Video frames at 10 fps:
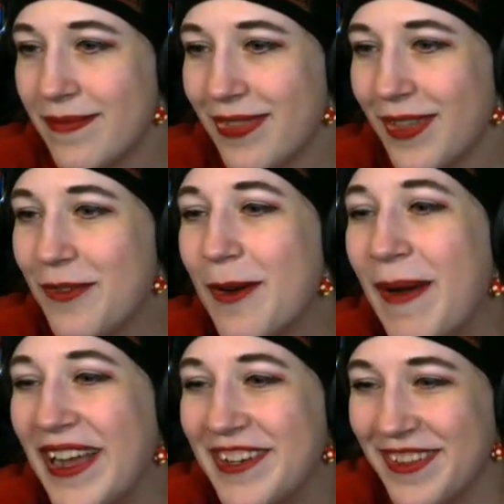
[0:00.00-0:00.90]

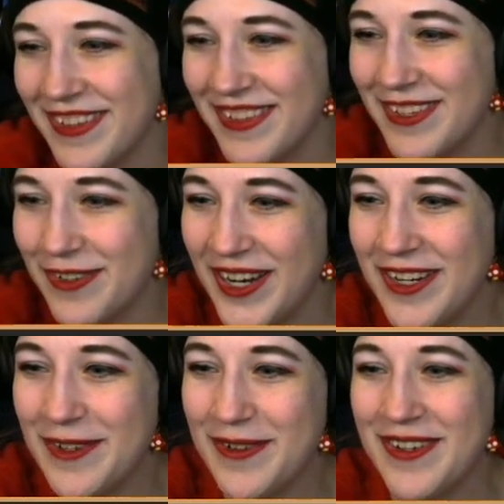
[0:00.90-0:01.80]
Reminder, this is a training
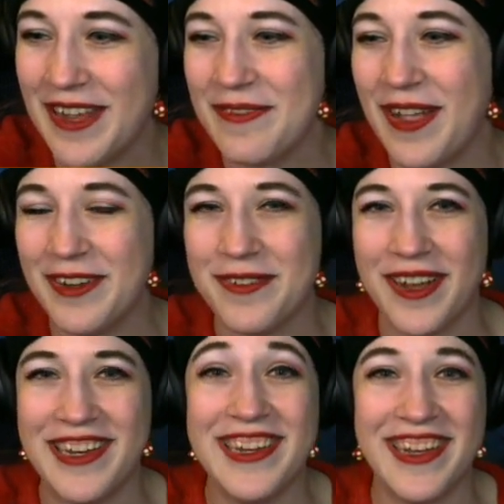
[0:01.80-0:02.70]
tool, not a valid
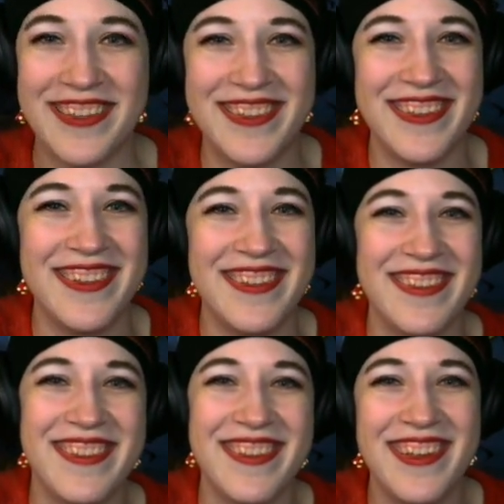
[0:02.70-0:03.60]
run. Yes.
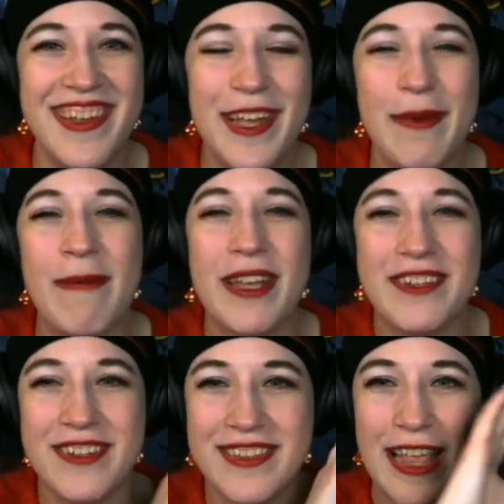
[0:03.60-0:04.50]
Maybe I
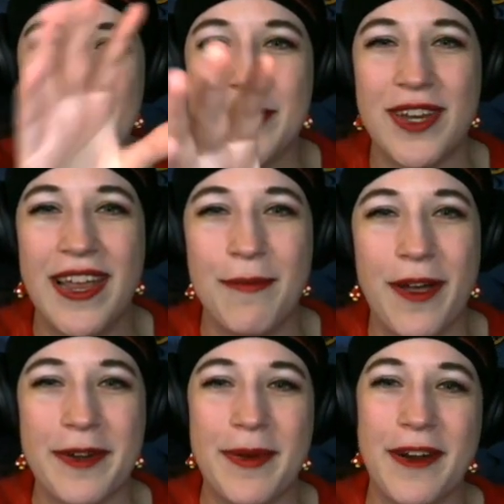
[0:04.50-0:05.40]
should just slap a giant
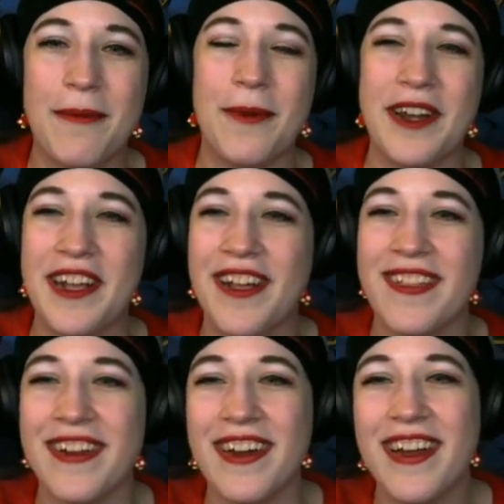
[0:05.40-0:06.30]
watermark warning on
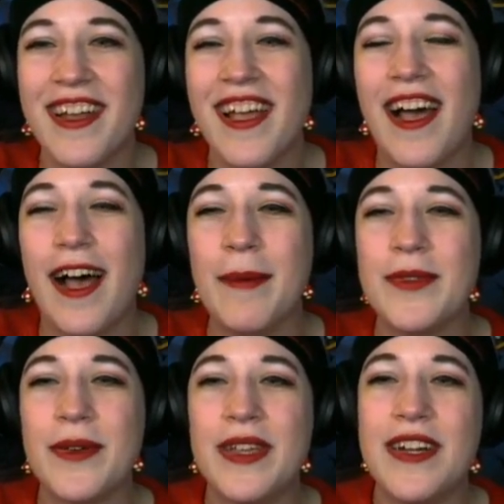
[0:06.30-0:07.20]
there.
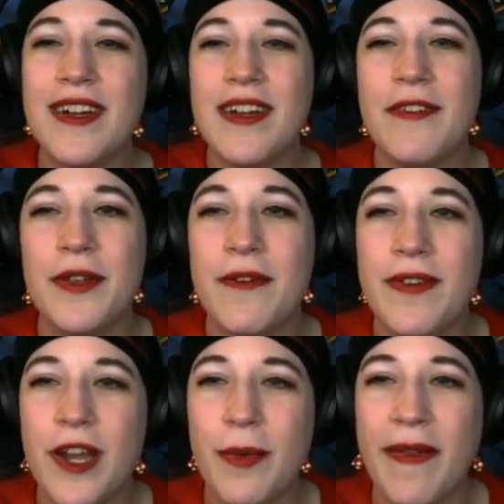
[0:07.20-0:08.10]
So here, if you go
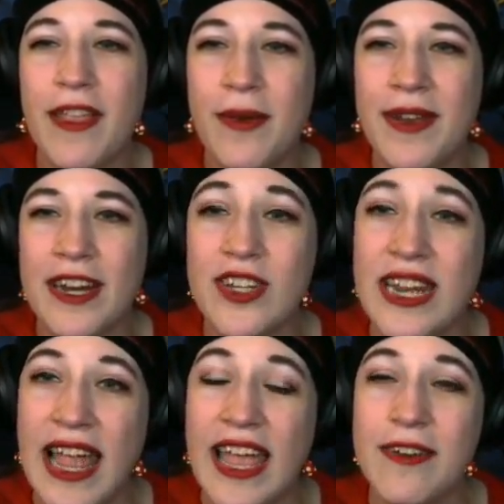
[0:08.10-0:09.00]
very quickly, you can actually get
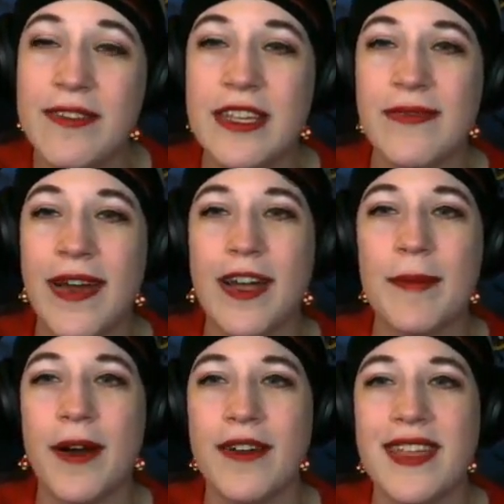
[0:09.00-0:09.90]
ahead of these fire
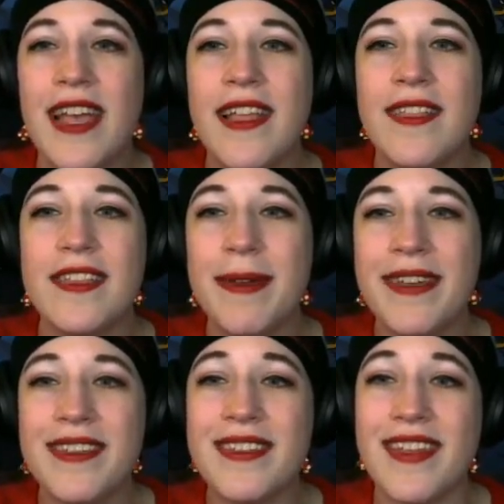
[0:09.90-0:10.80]
bars. This
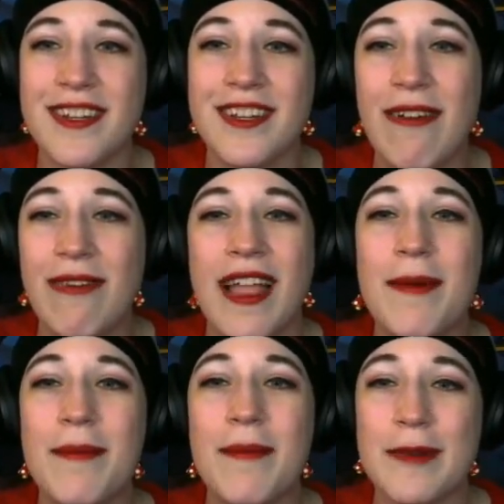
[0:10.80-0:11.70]
makes this section have a
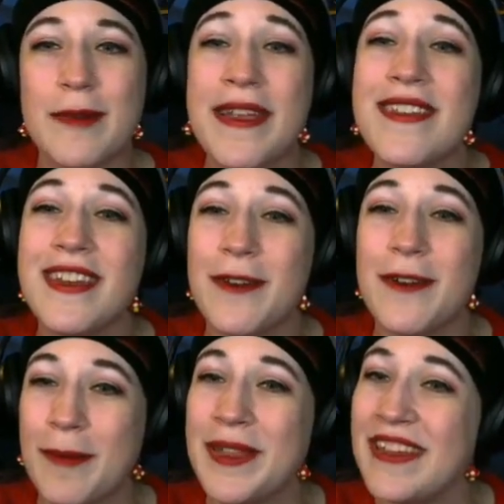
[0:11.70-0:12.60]
lot more space than it
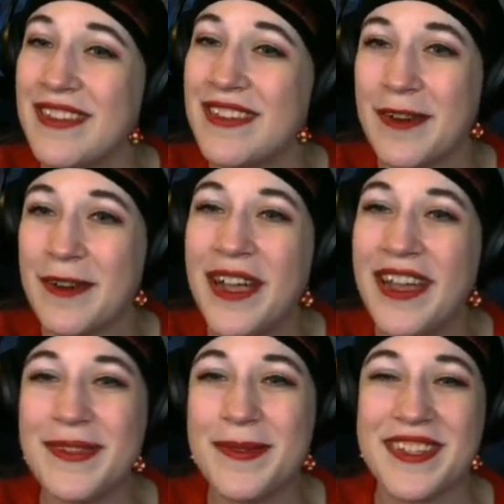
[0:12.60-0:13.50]
normally does
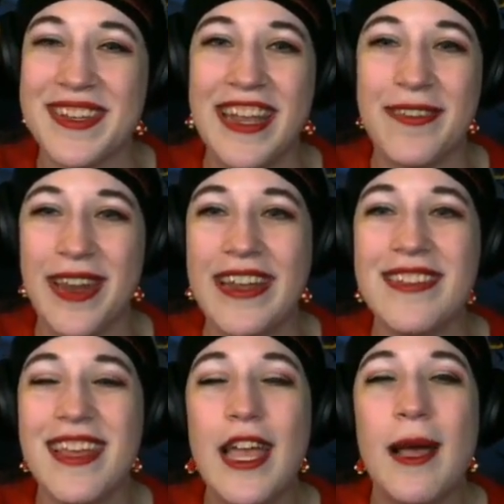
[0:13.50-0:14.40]
otherwise, which is kind of nice,
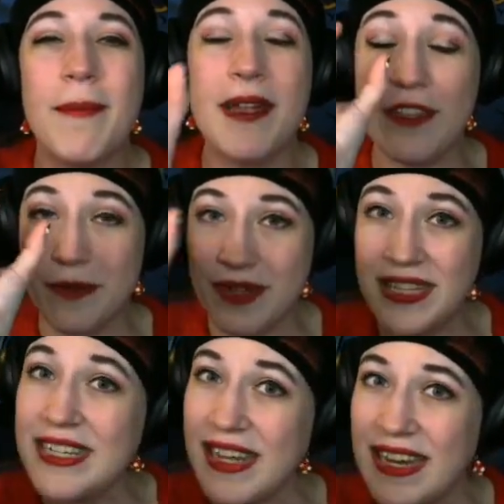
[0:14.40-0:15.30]
but it's really
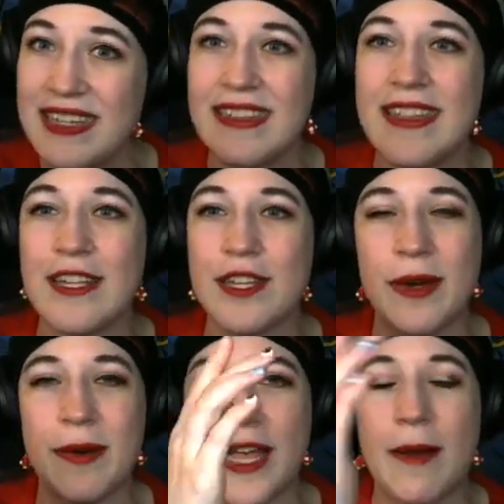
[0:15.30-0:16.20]
tight to get that to
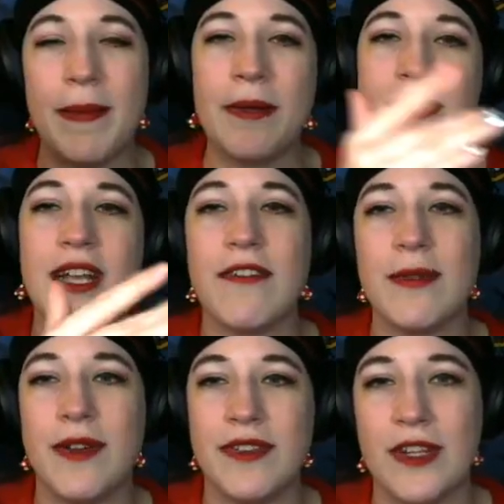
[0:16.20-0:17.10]
work without bouncing off the
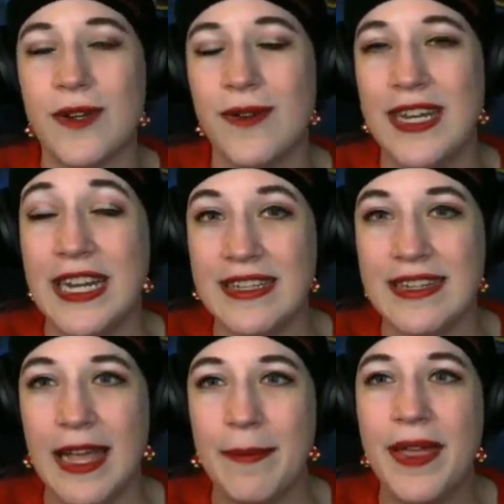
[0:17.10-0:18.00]
walls and careening into
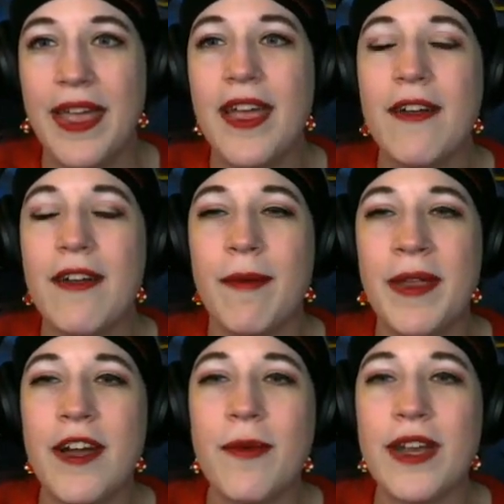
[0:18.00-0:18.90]
them. From
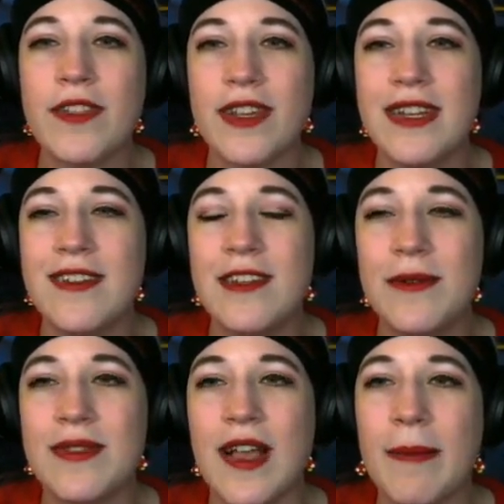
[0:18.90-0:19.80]
here, what you're looking to do
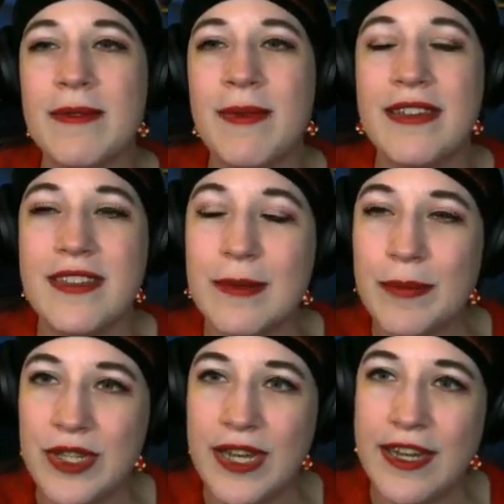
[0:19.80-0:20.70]
is optimize this
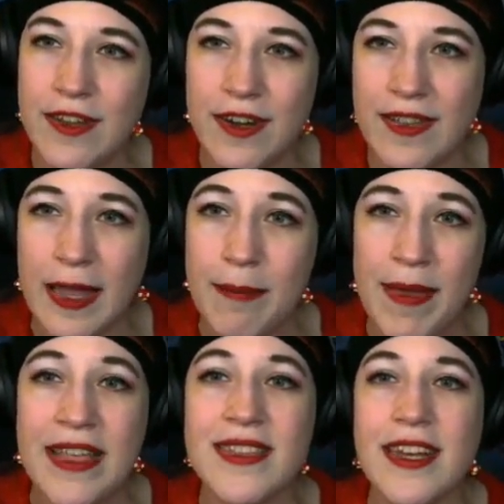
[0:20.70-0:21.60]
particular
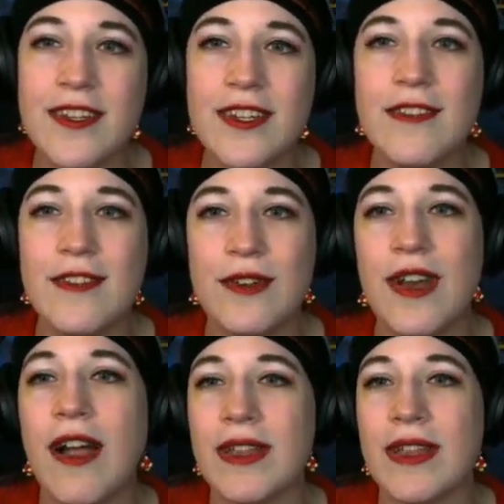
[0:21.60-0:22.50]
maze section so you're
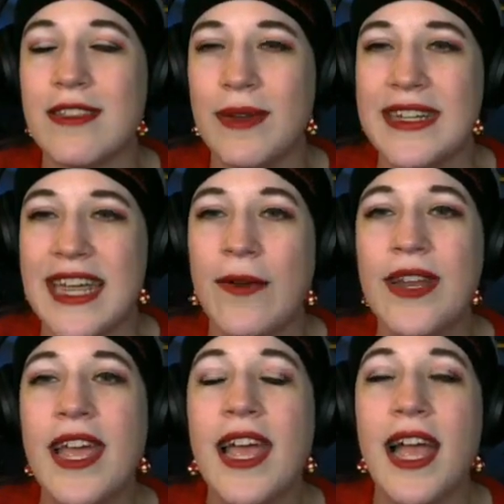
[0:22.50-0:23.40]
not really slowing down,
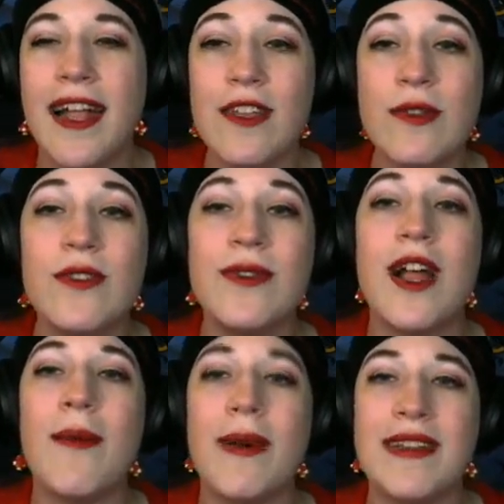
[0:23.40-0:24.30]
and you do
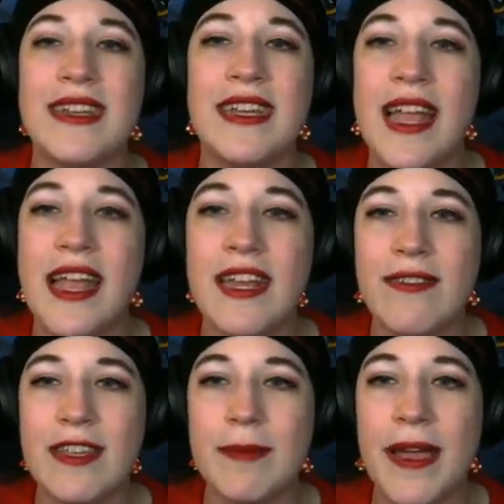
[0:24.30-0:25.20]
not want to hit any of
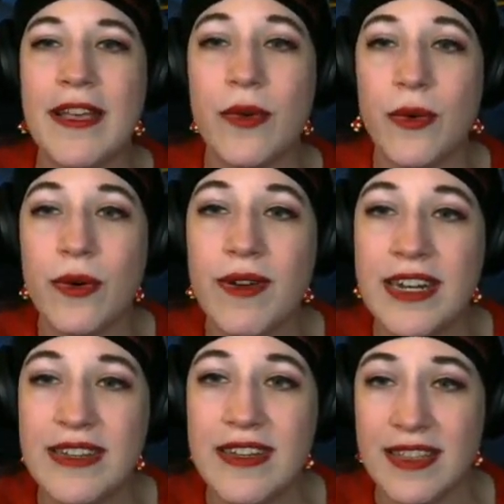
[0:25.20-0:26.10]
these spikes or run
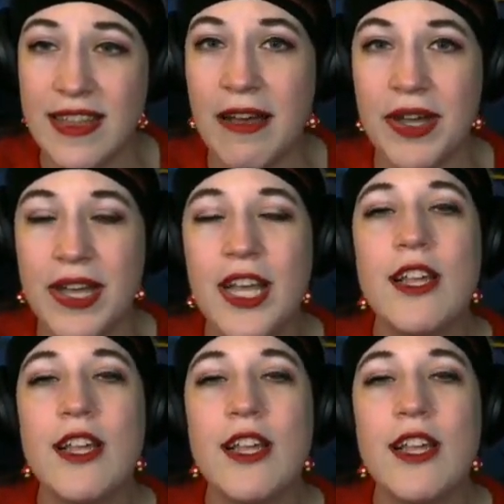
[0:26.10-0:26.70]
into the lava.